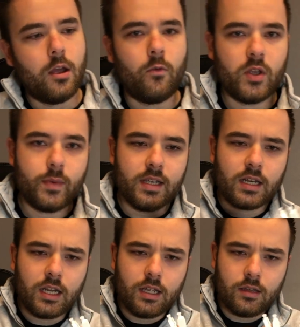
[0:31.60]
which
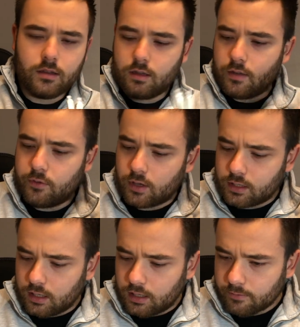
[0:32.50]
basically, if you can
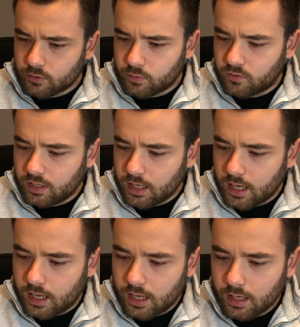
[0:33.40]
see the difference between
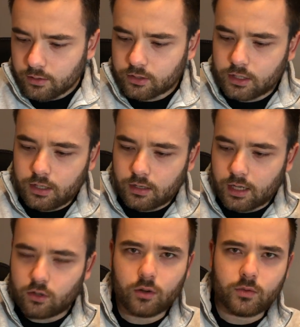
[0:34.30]
a LC,
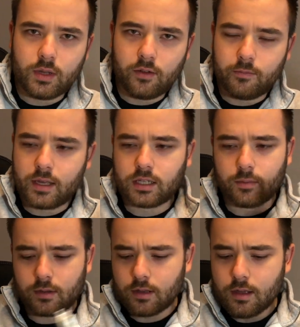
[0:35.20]
so it's a bit of mess here,
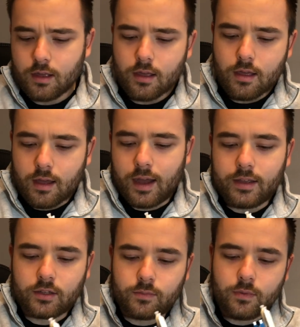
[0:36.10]
but I
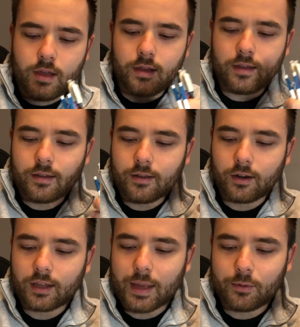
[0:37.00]
just got
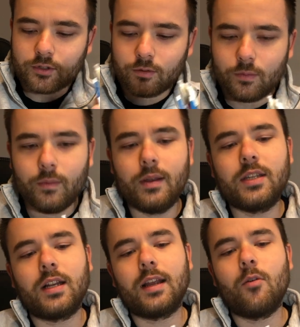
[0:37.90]
the cables to
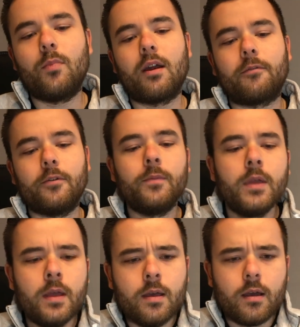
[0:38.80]
basically compare for you.
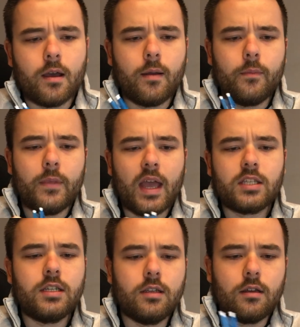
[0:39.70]
The
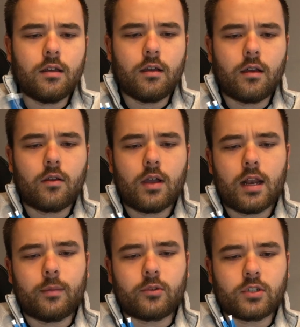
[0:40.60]
SC
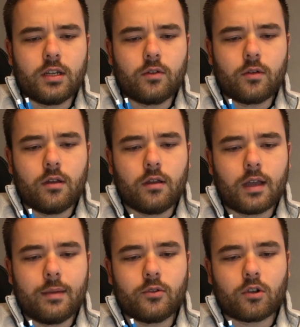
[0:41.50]
adapters and the
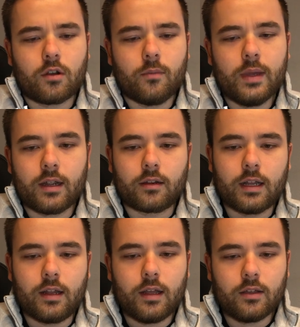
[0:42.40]
cables are bigger
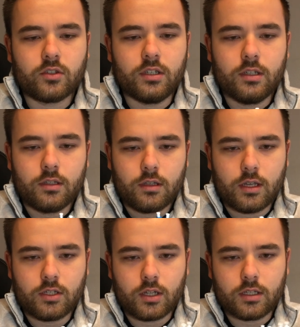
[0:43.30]
than the LC,
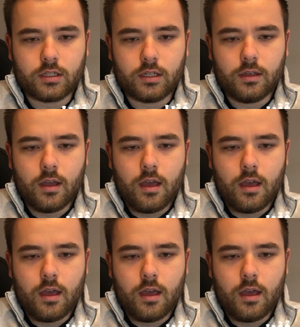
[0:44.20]
as you can see.